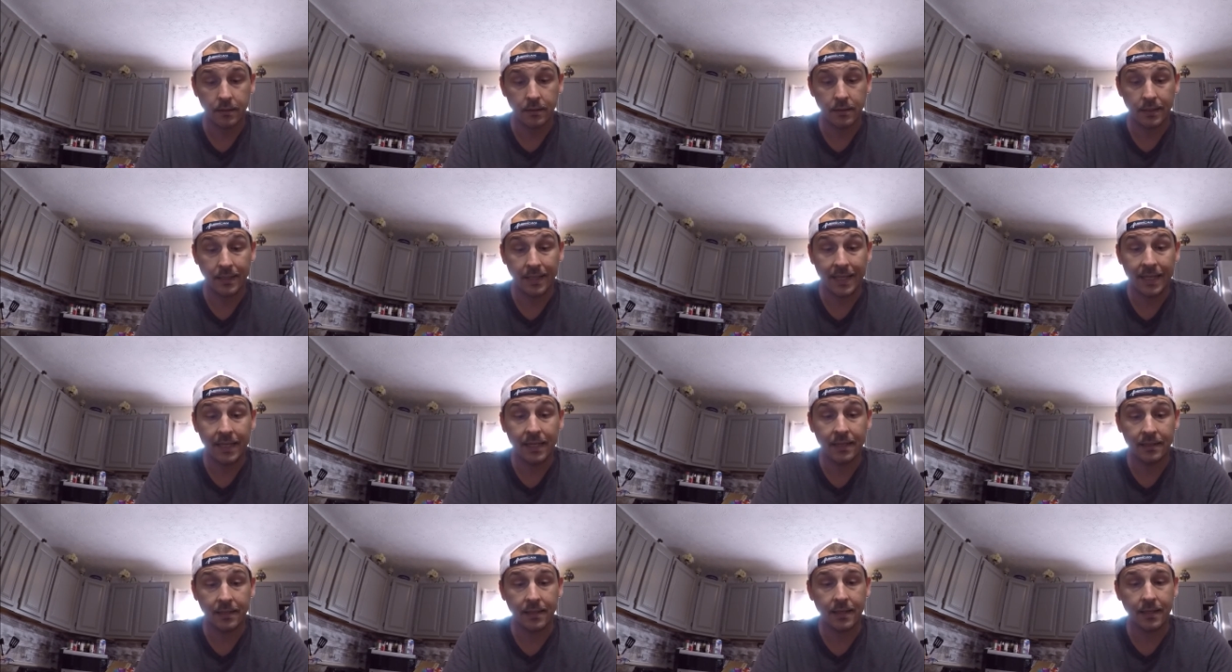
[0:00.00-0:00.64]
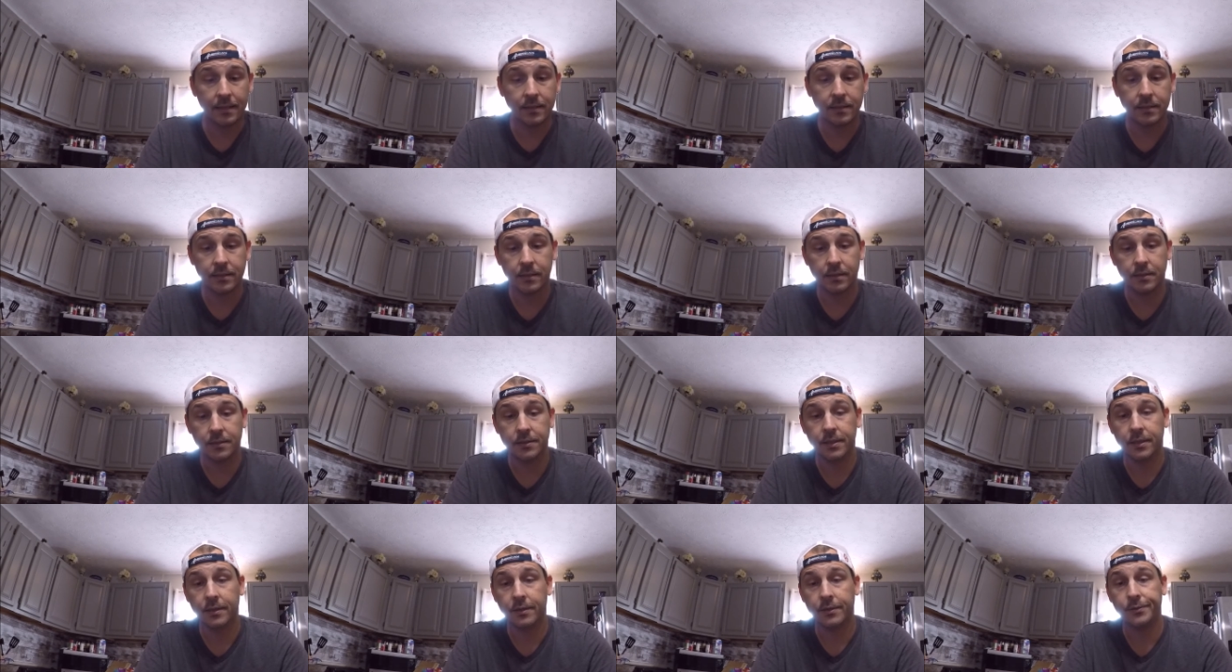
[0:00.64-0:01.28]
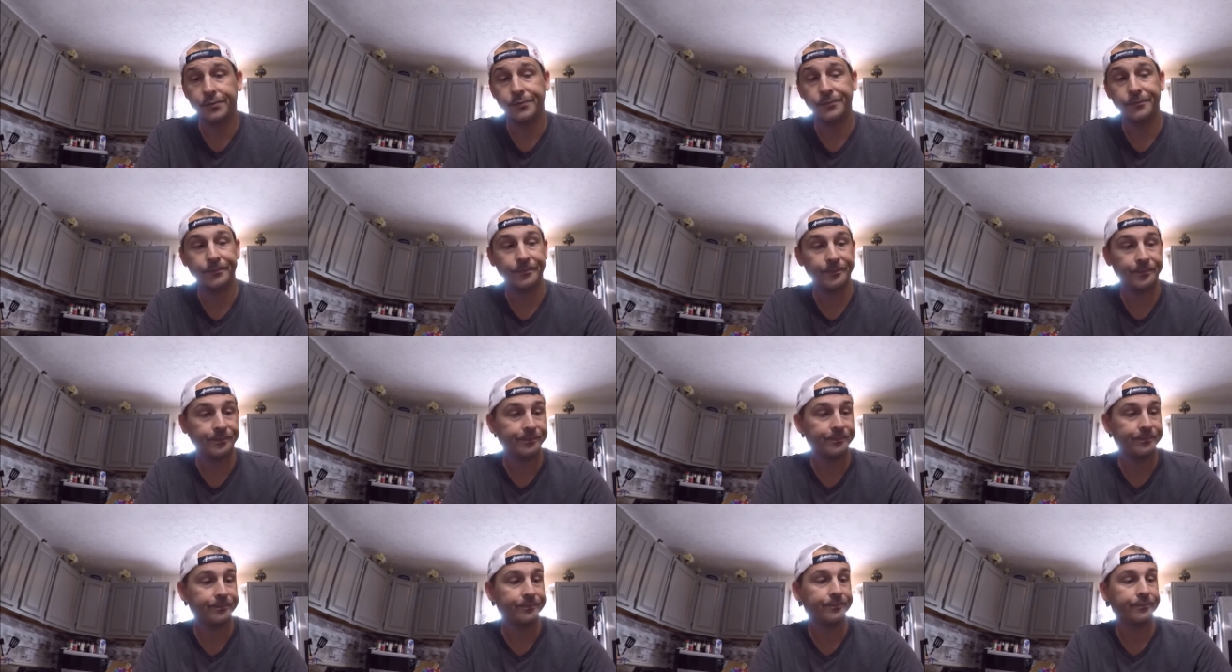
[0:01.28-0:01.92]
needed this, so
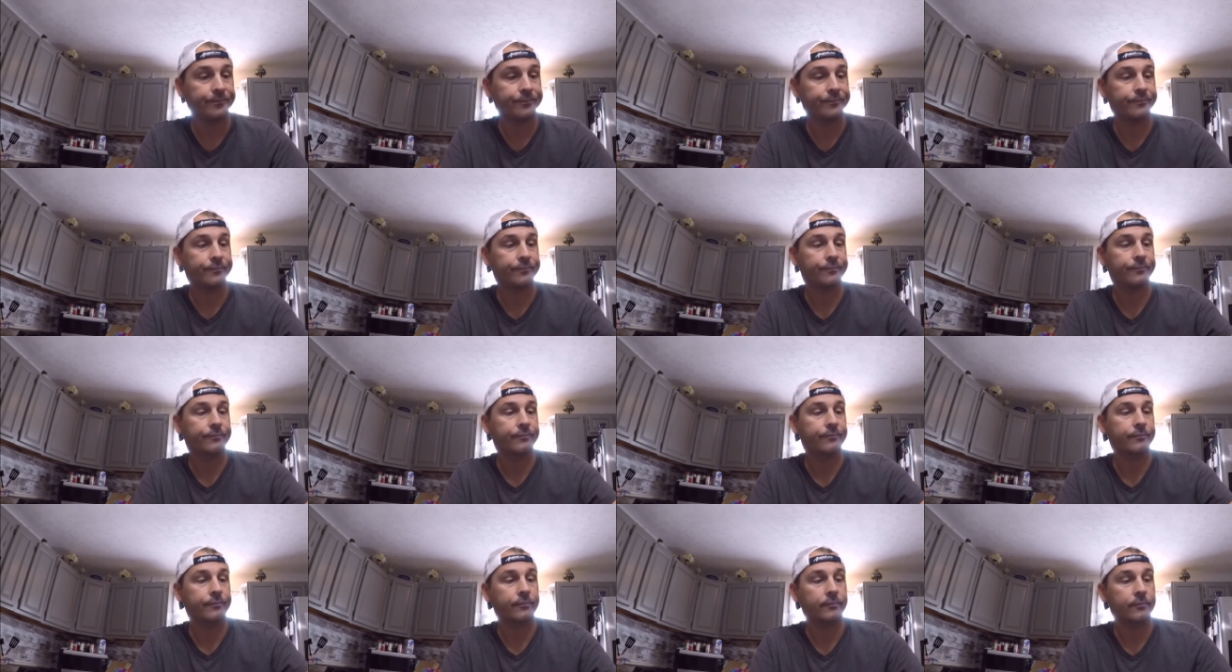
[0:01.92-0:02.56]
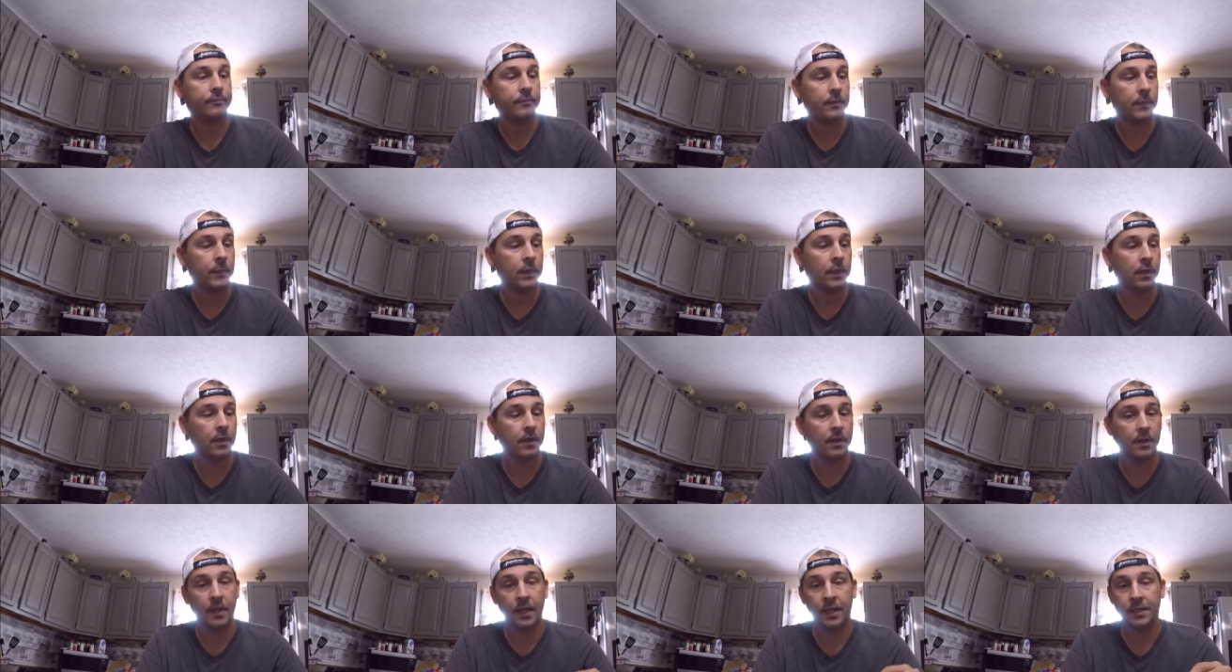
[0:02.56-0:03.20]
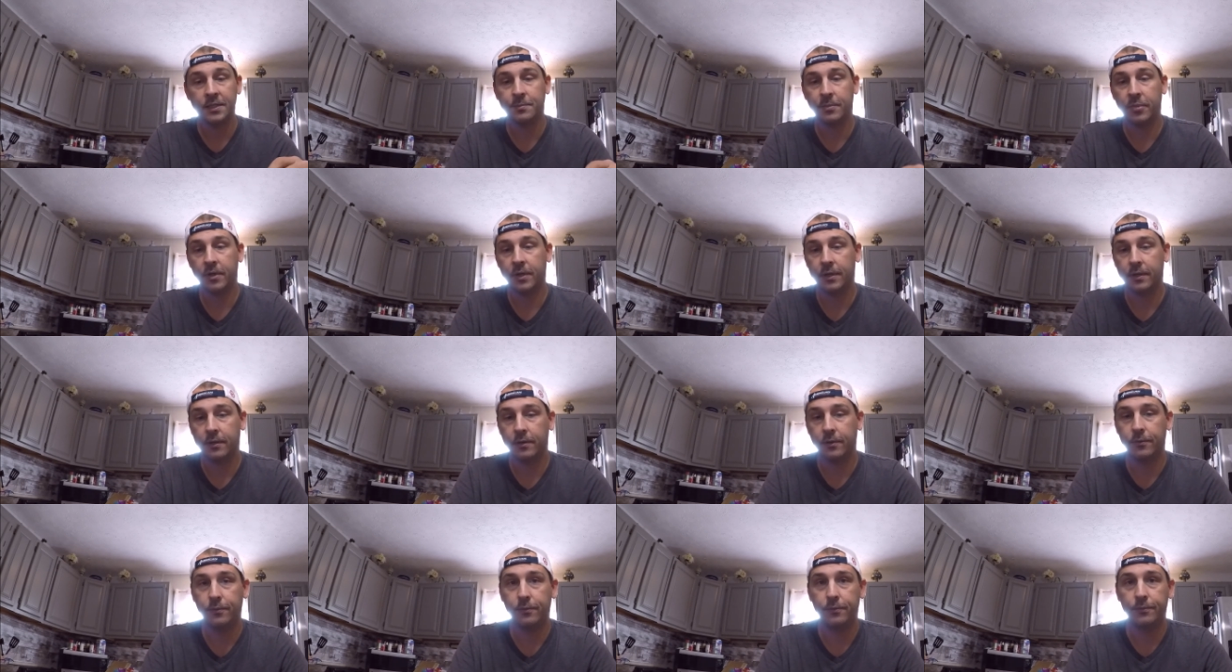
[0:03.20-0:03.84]
that's pretty
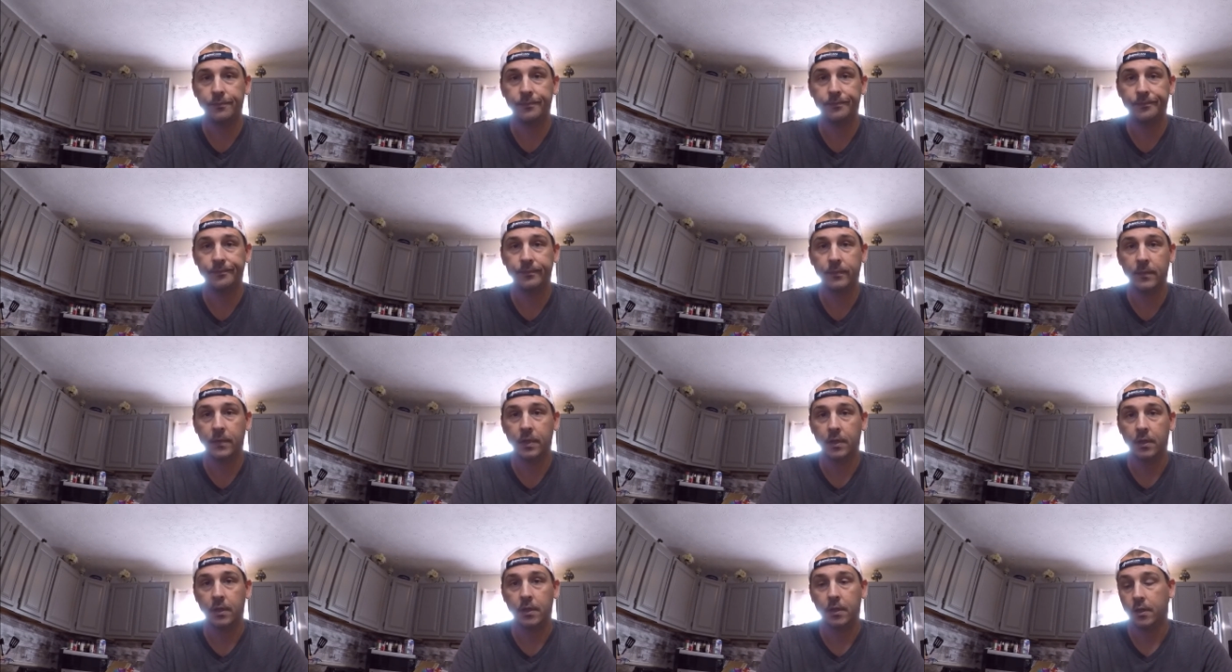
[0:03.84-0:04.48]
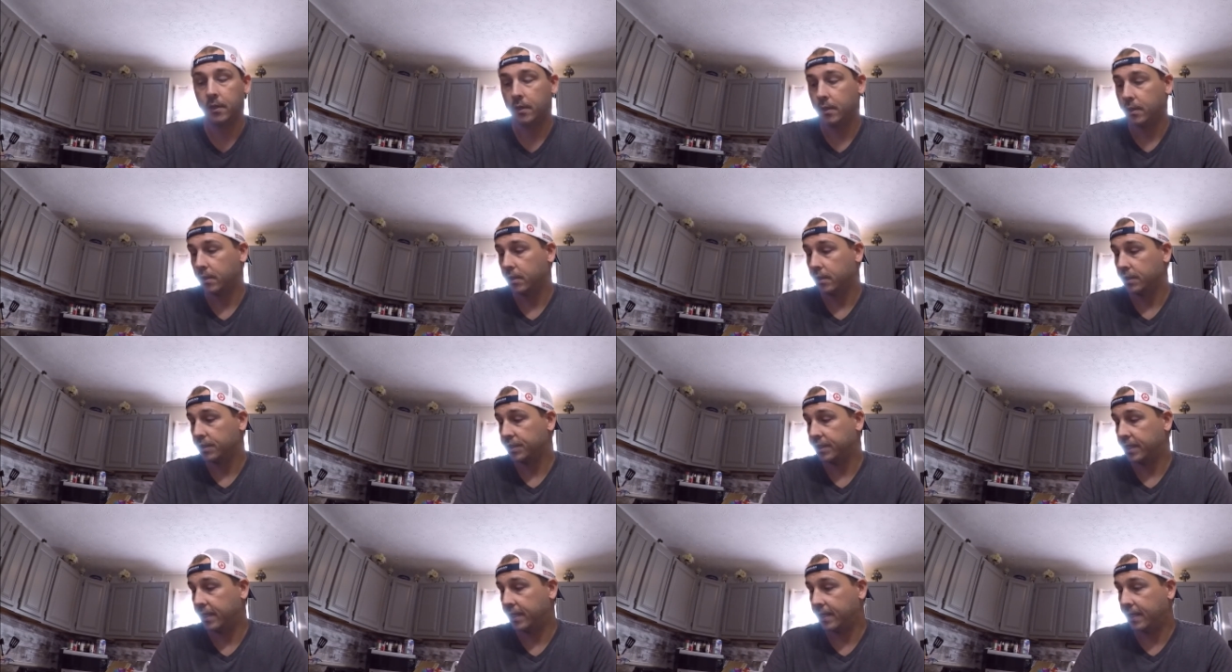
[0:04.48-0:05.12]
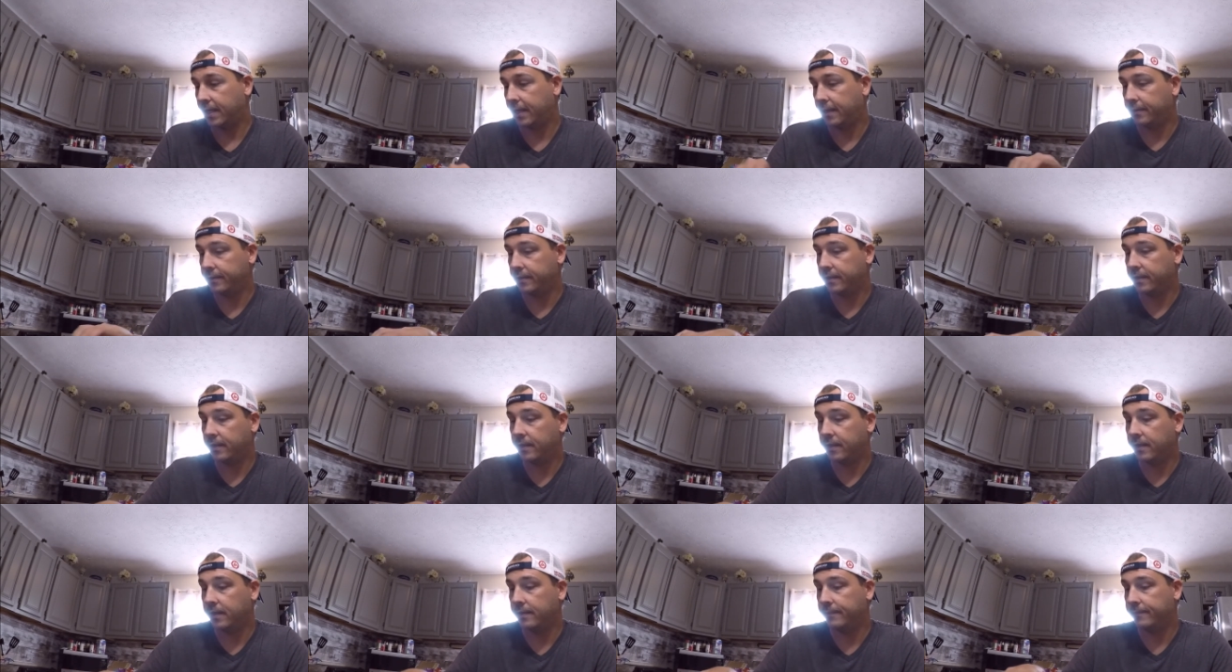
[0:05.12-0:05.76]
cool. Shout out
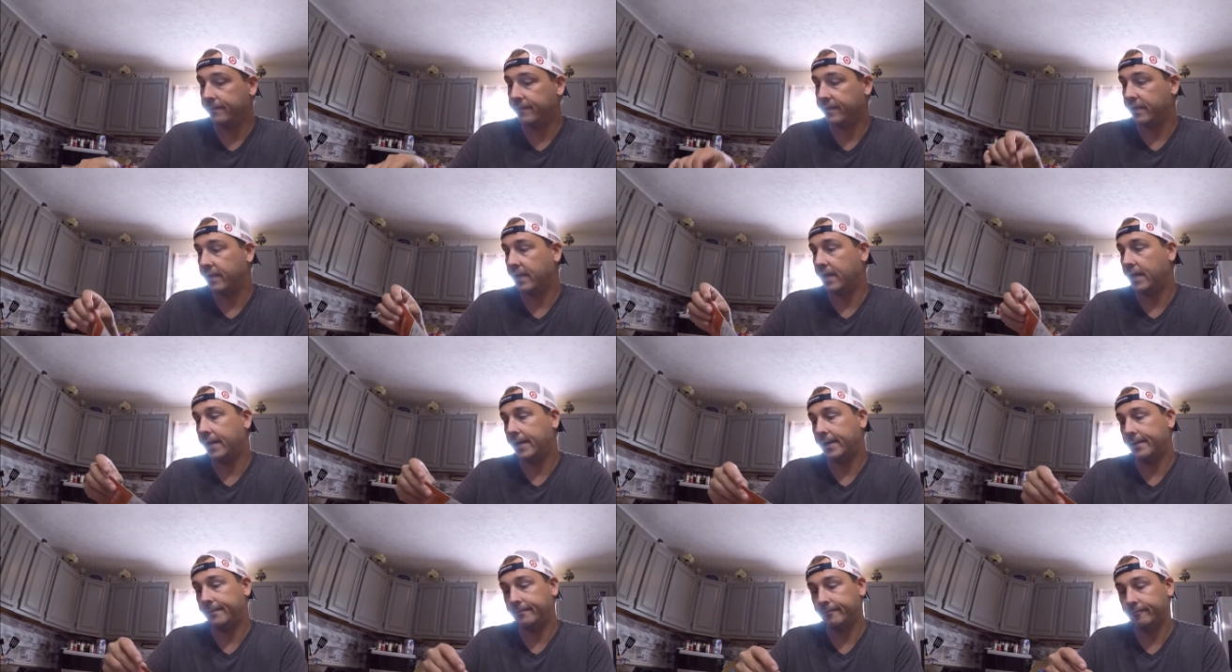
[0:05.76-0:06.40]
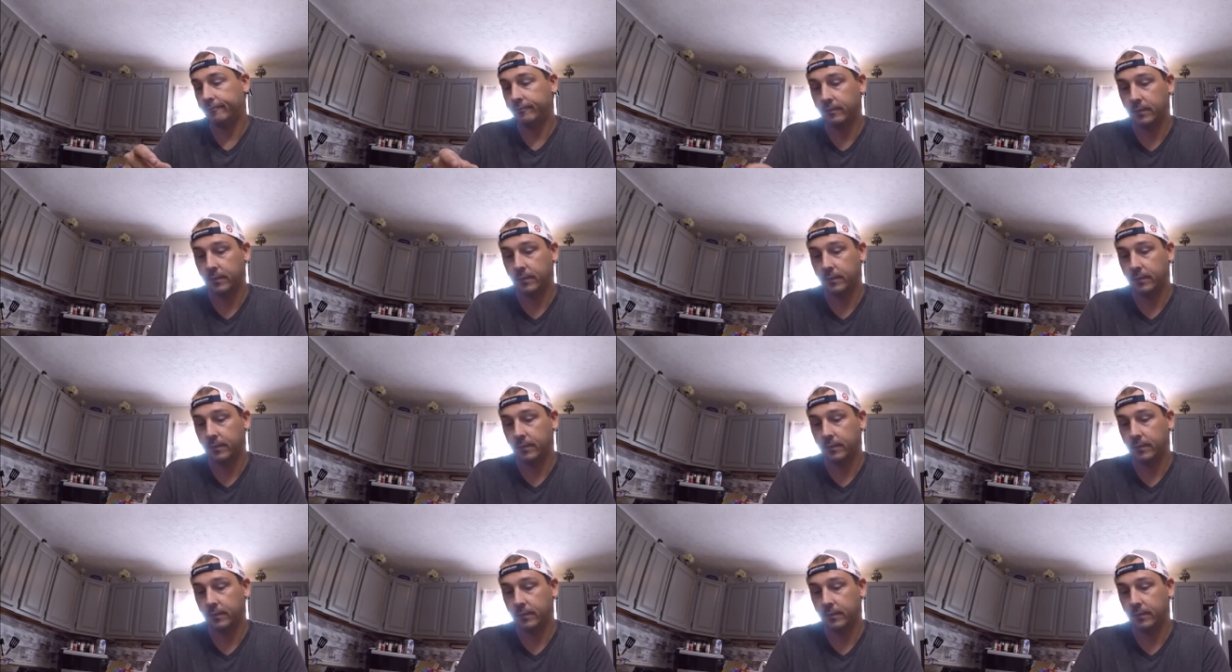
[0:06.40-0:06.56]
to them for that.